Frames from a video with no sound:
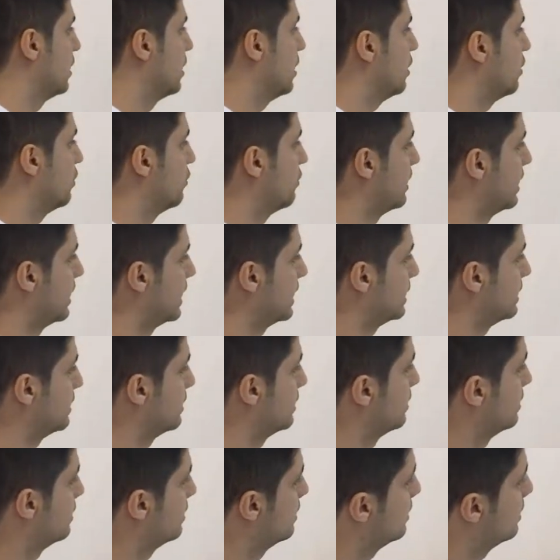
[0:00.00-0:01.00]
All right,
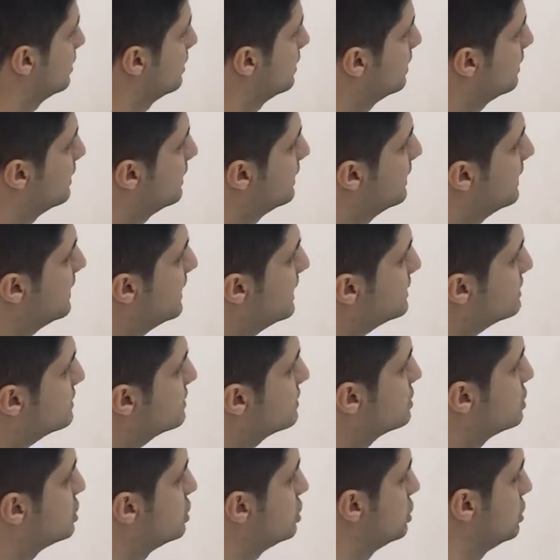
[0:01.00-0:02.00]
let's
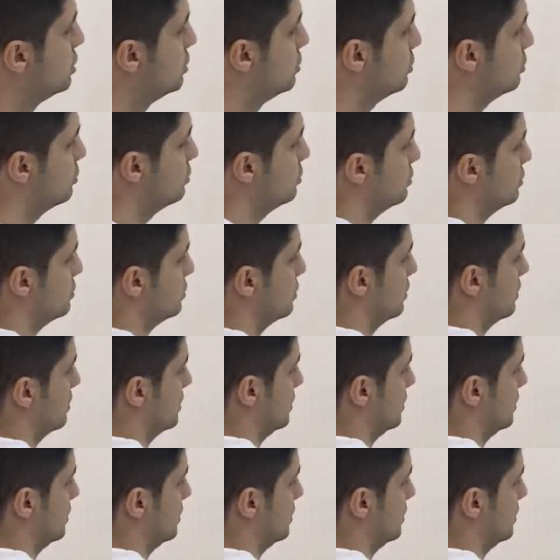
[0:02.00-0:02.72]
choose